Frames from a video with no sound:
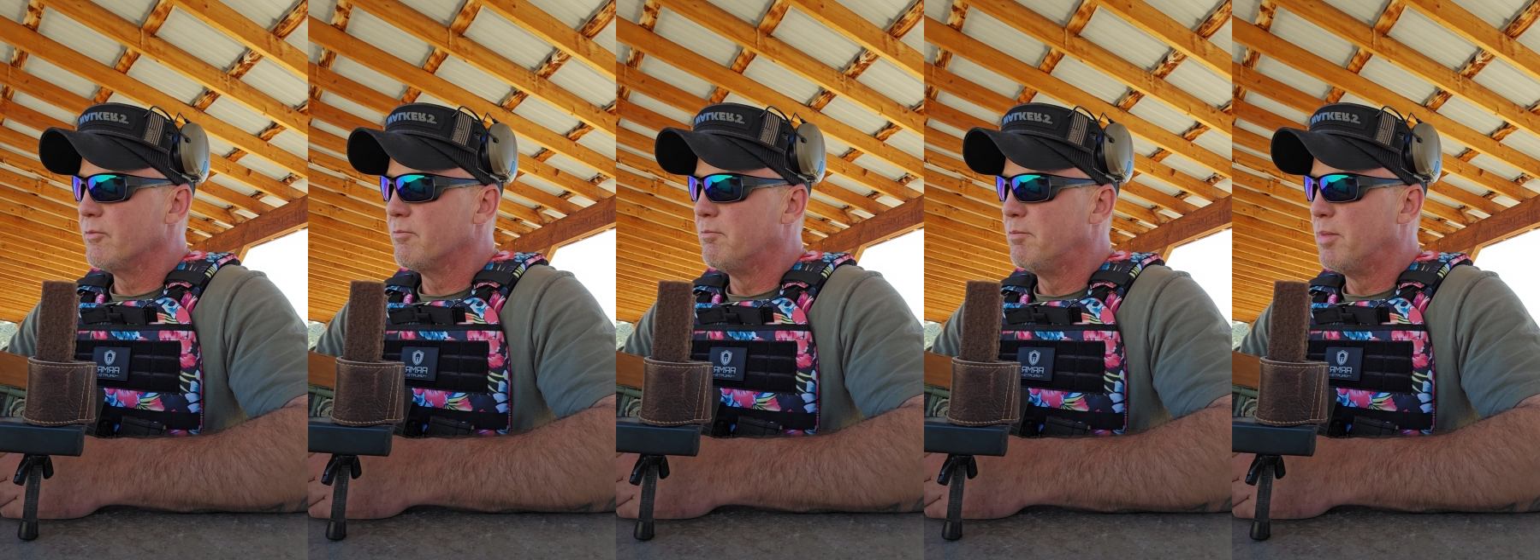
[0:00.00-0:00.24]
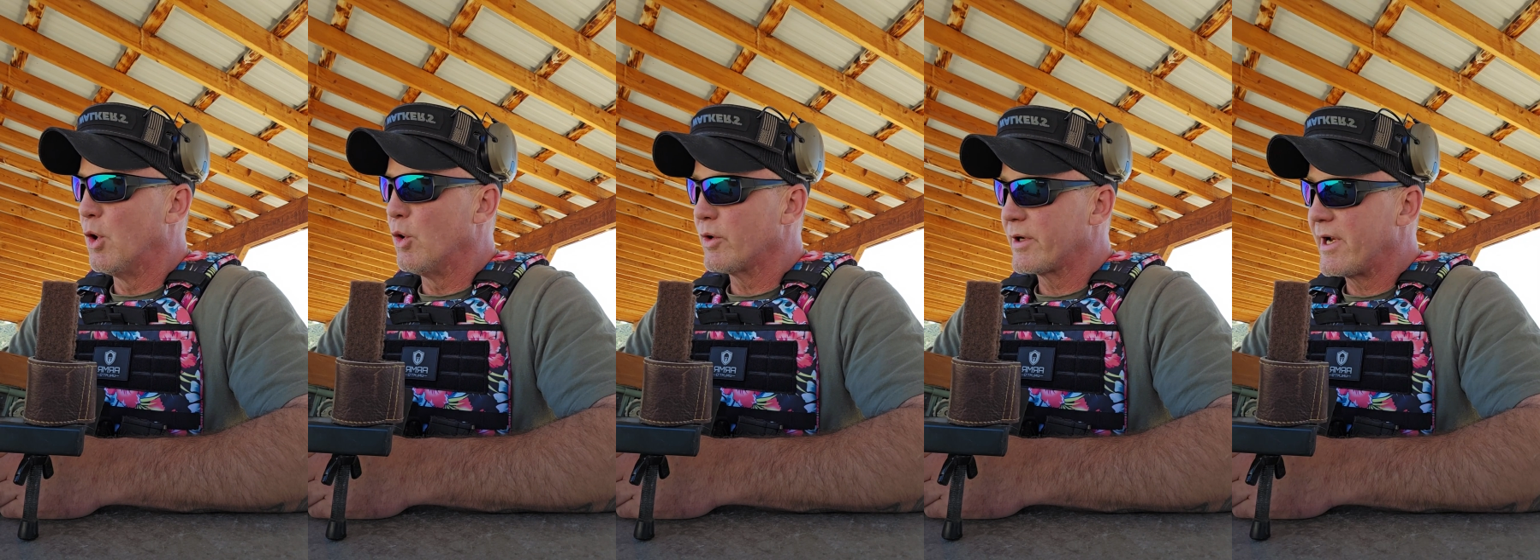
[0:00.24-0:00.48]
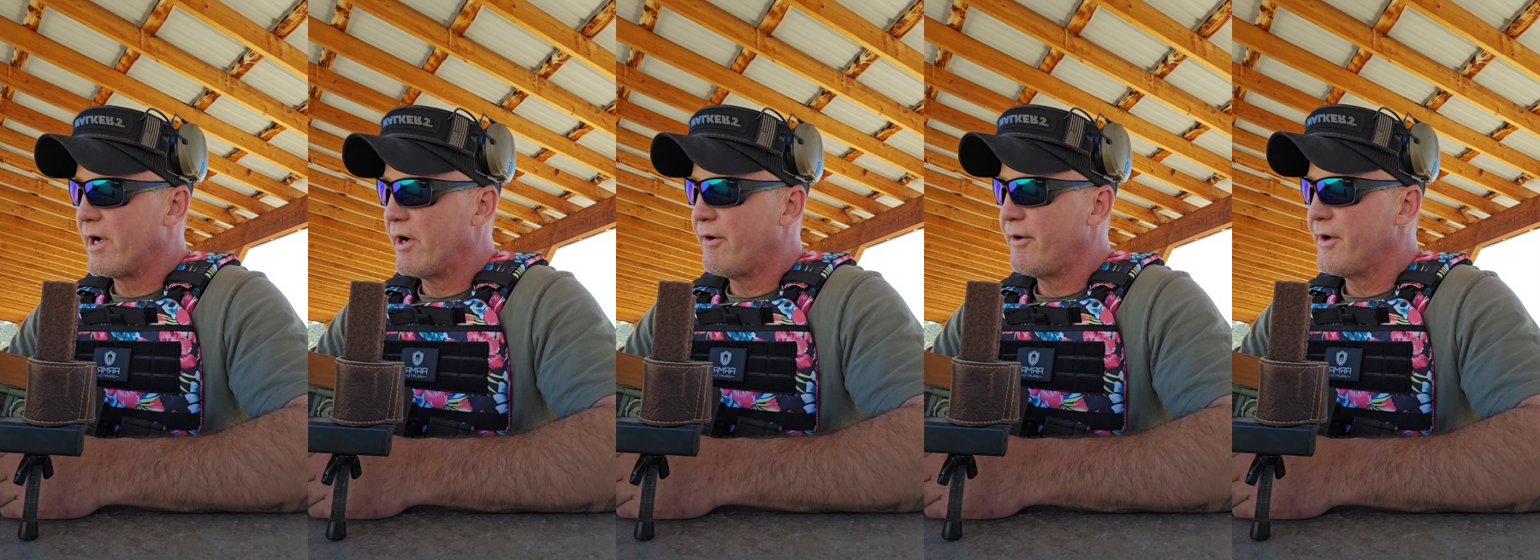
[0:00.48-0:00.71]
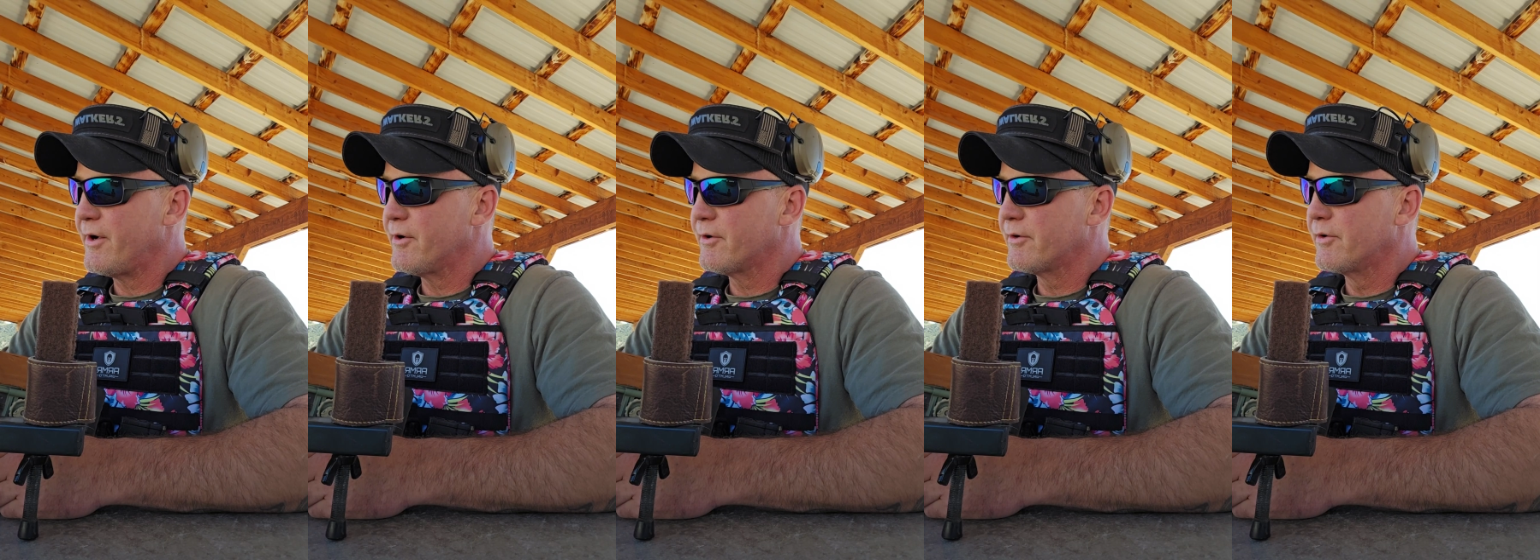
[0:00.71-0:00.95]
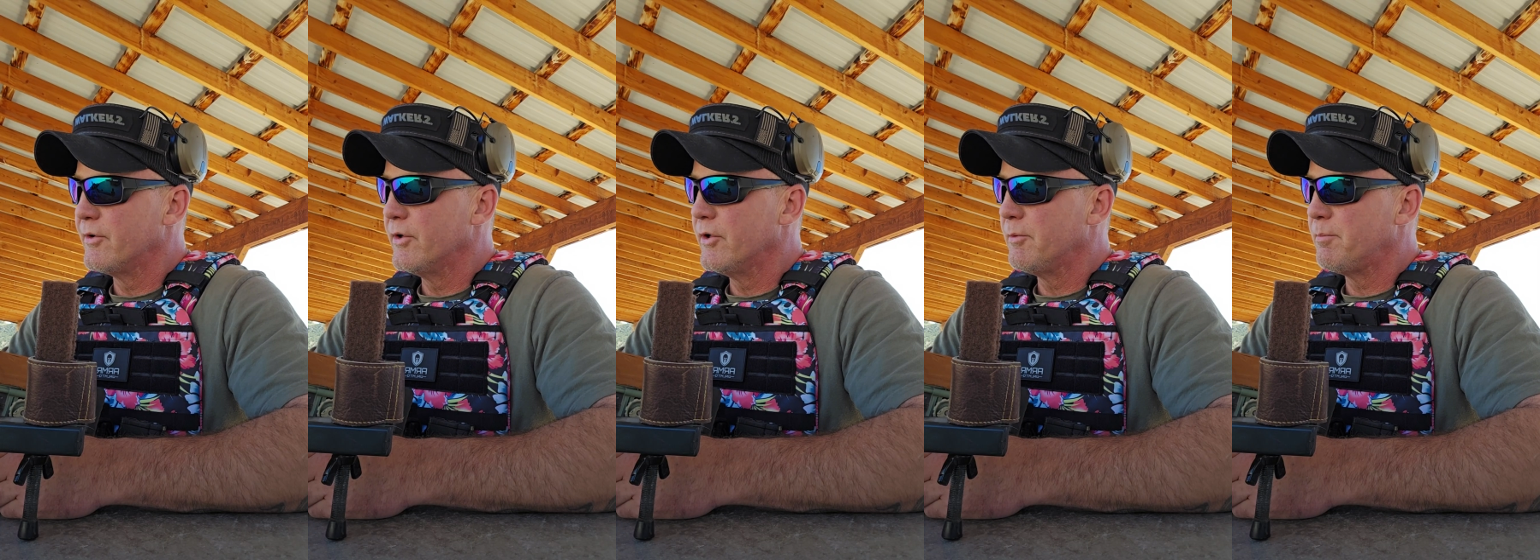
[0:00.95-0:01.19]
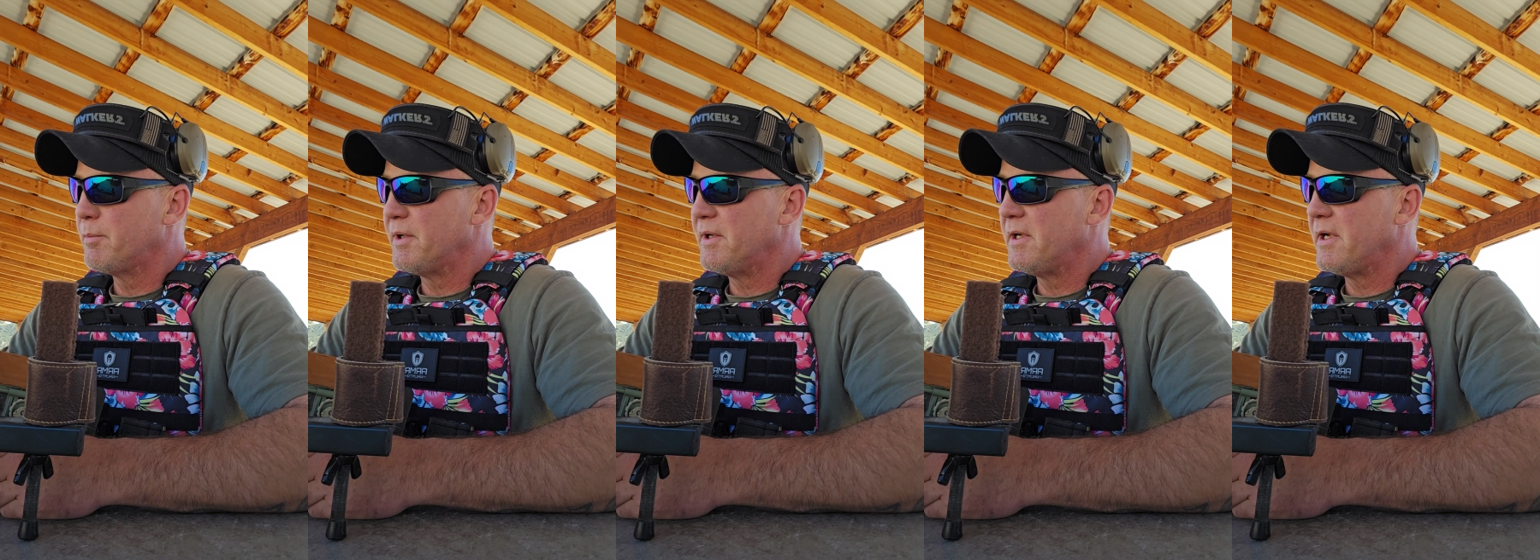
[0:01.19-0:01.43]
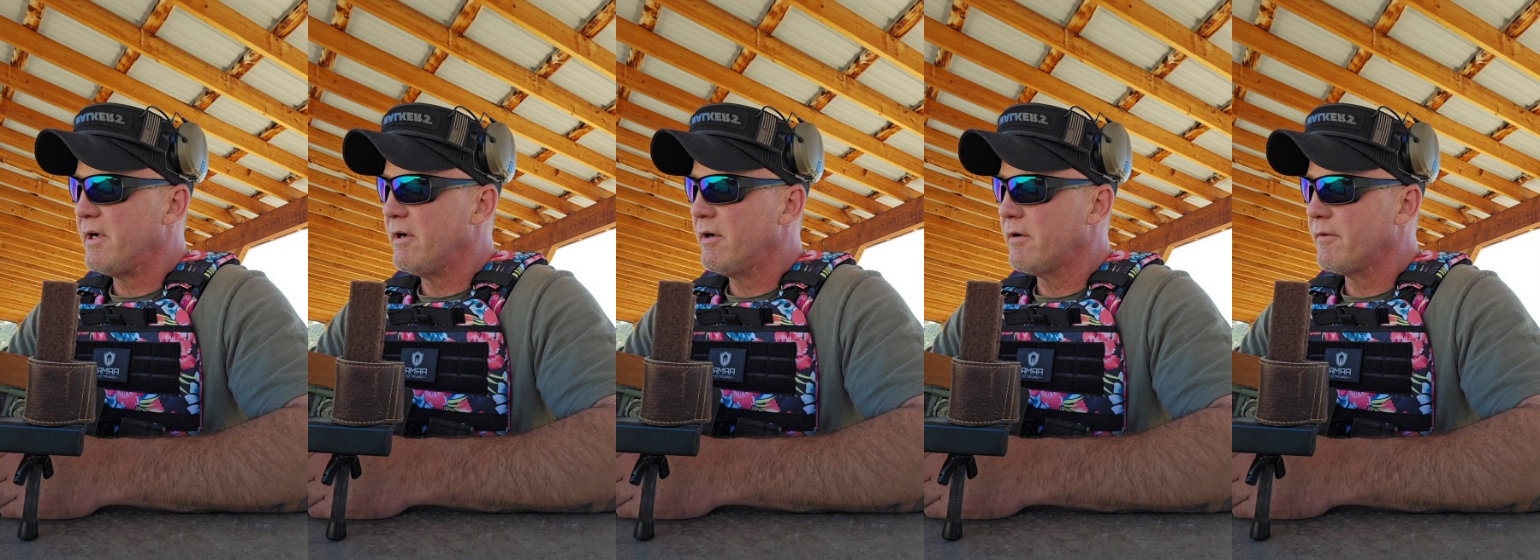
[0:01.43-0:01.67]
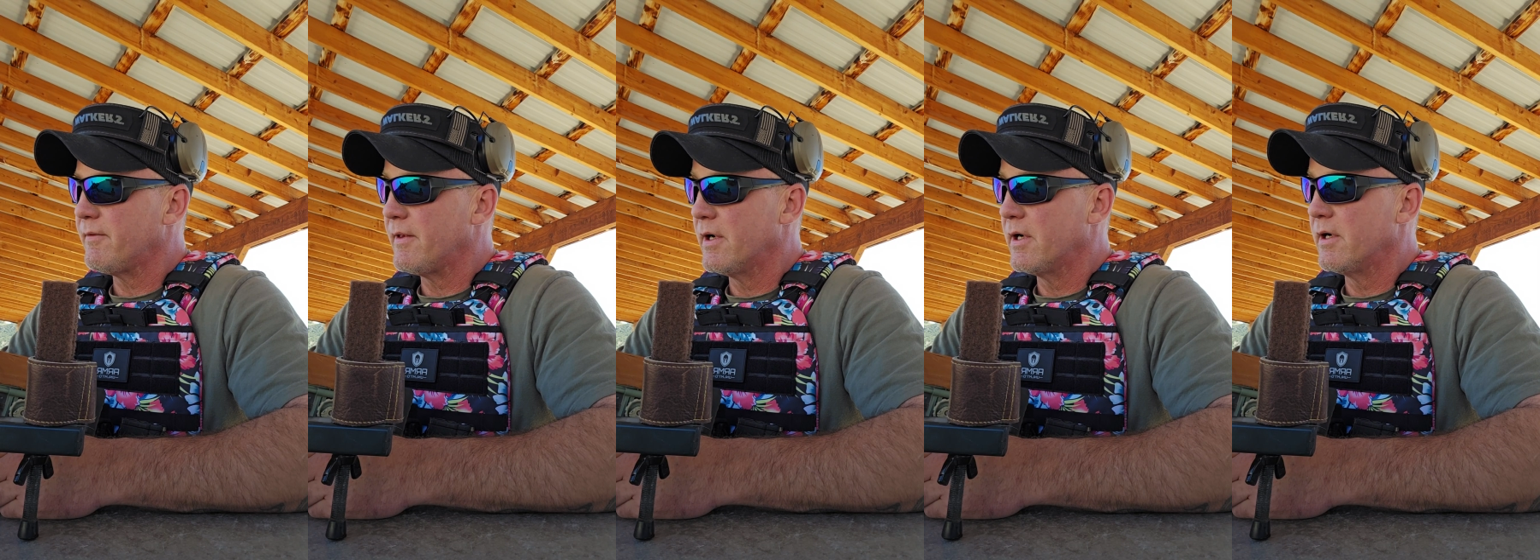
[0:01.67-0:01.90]
bolt carrier group in
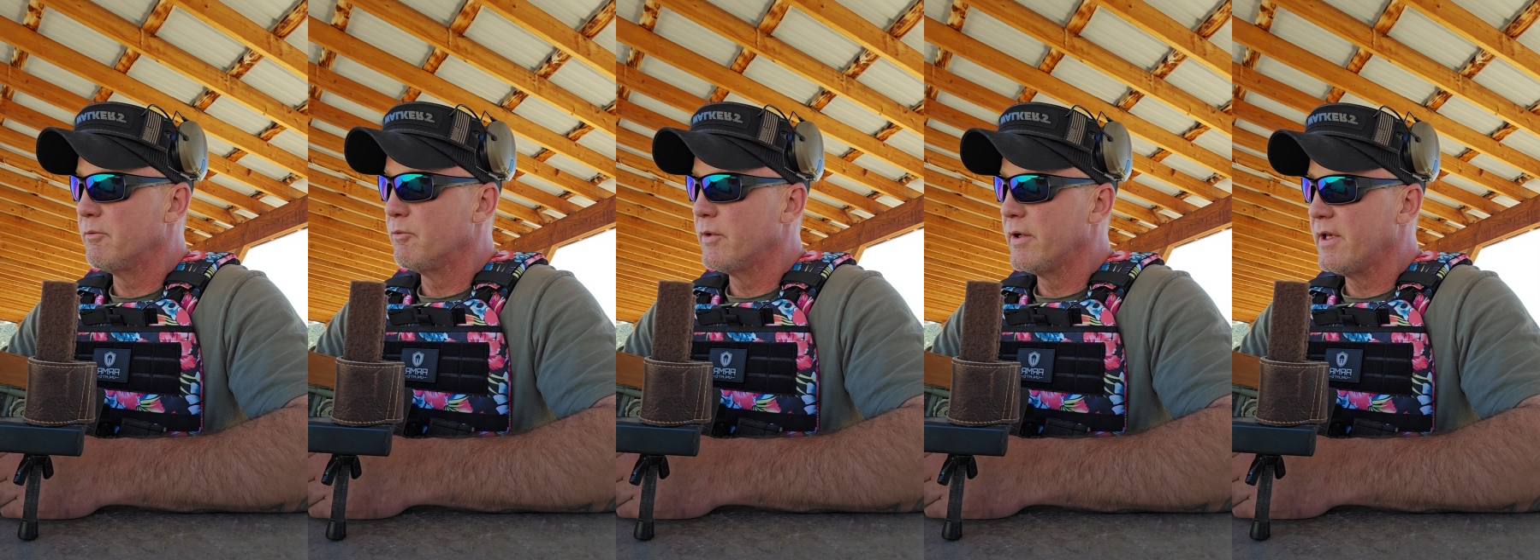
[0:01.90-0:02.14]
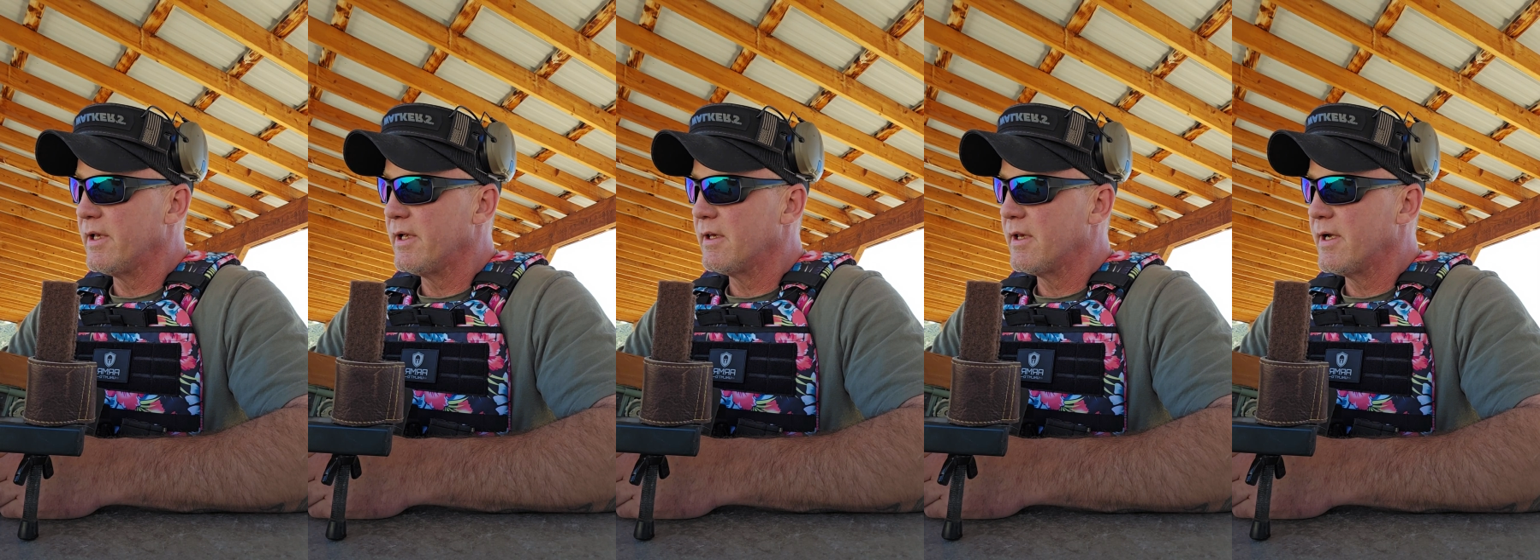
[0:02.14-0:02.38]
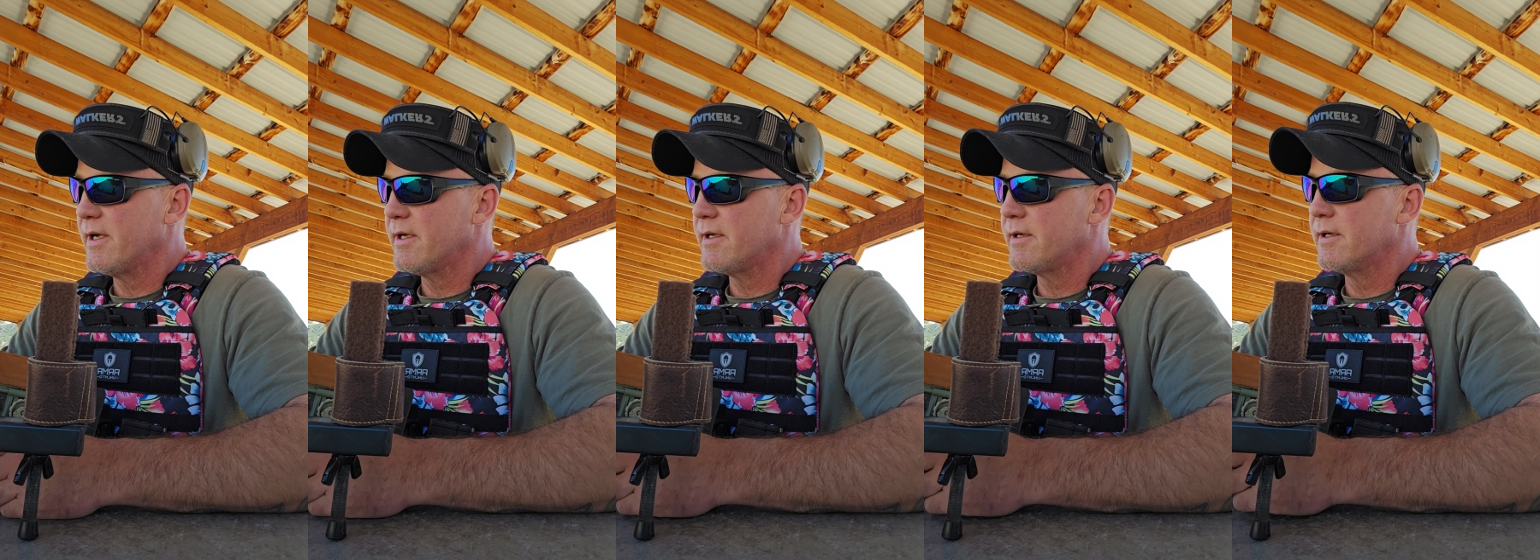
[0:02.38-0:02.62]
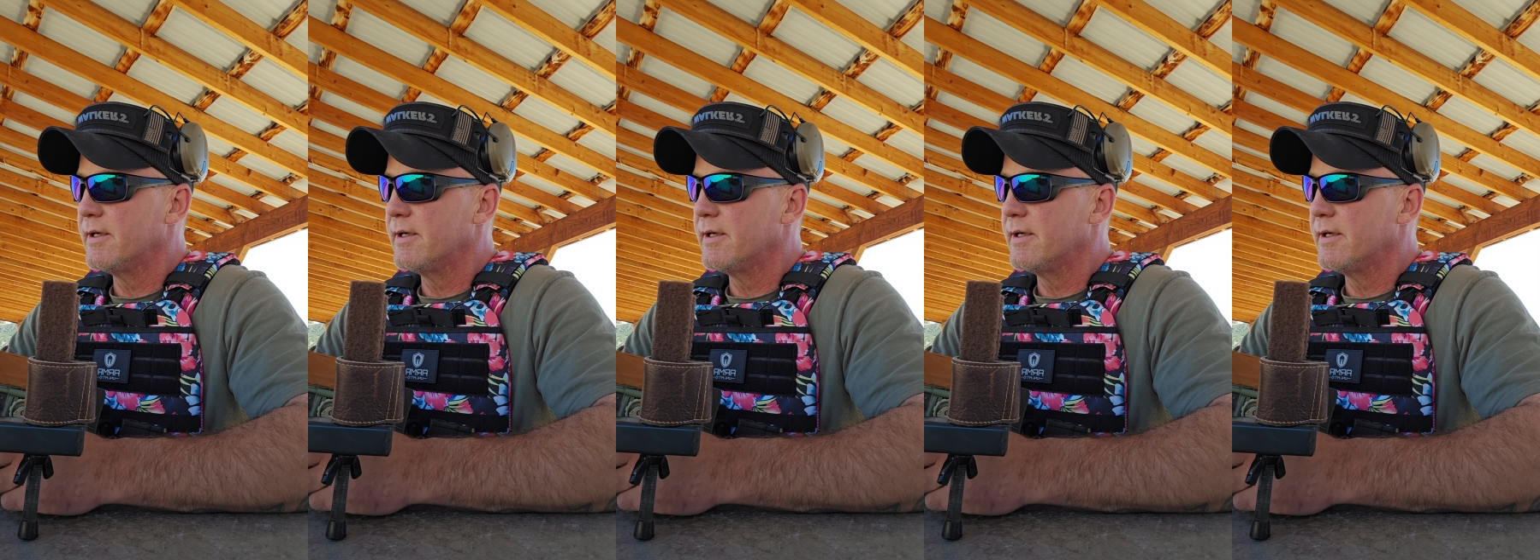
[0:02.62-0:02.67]
here that I really like,